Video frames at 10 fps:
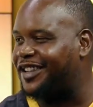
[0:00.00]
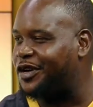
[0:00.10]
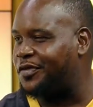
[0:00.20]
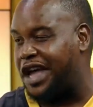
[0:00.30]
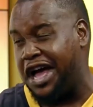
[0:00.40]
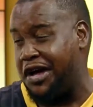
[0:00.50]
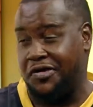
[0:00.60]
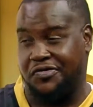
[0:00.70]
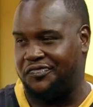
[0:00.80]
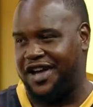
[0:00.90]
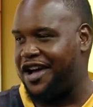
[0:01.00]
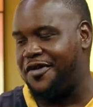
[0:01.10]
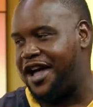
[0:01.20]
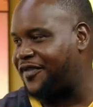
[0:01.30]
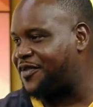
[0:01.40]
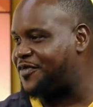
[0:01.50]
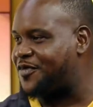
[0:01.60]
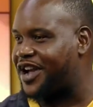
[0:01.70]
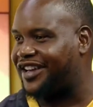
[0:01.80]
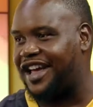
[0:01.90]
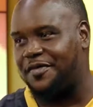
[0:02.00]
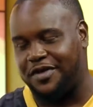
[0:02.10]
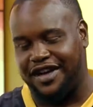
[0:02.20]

a little bit. I don't have to be recognized,